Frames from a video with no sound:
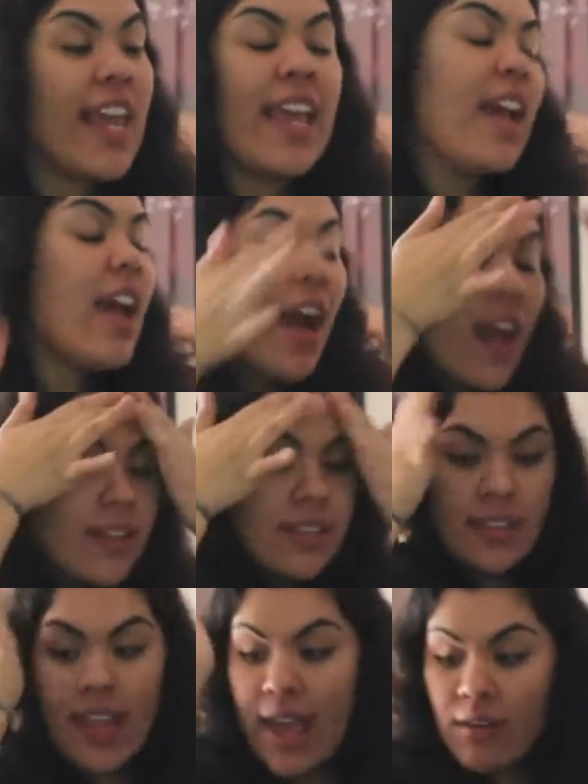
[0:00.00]
Like,
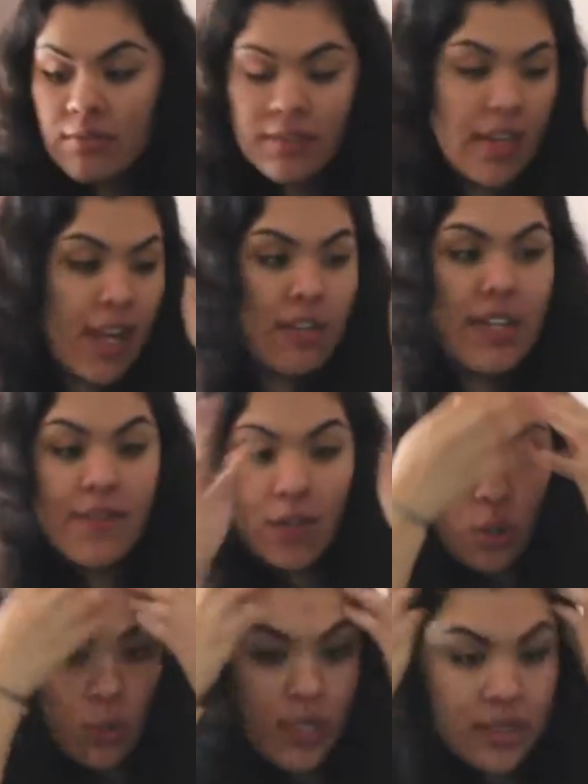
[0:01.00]
I don't
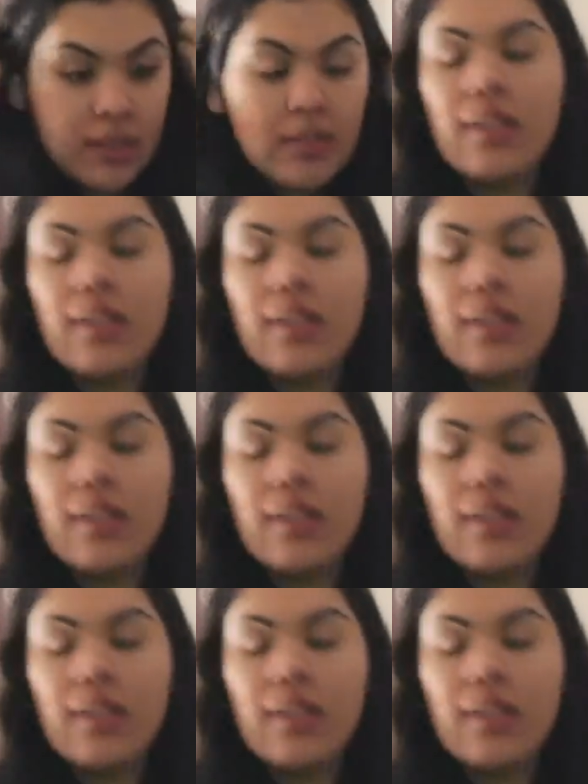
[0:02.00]
even know what